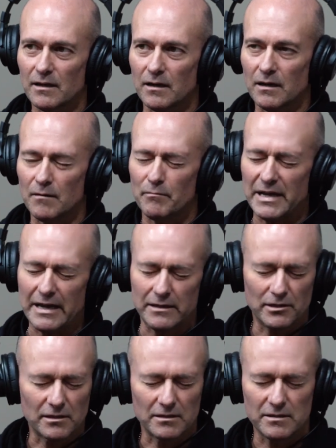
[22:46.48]
Oh man,
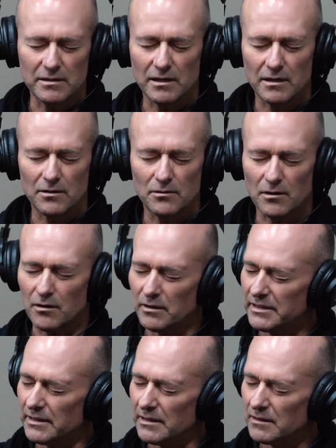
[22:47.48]
you got no
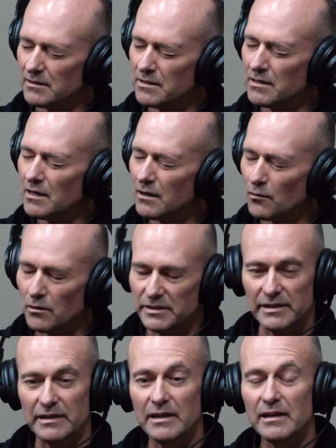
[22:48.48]
idea.
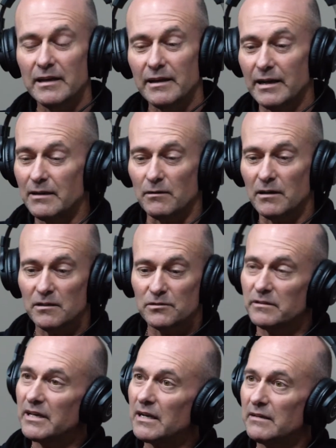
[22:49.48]
Anyway, I'd
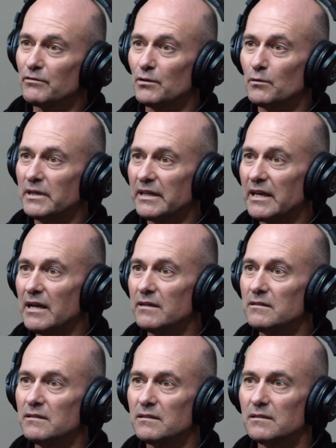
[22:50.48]
do that every
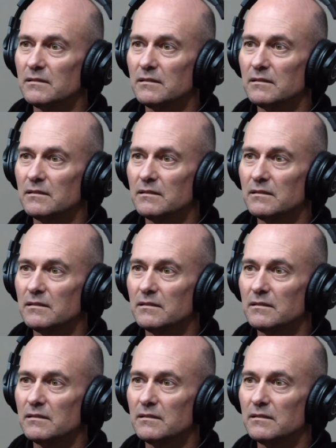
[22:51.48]
weekend,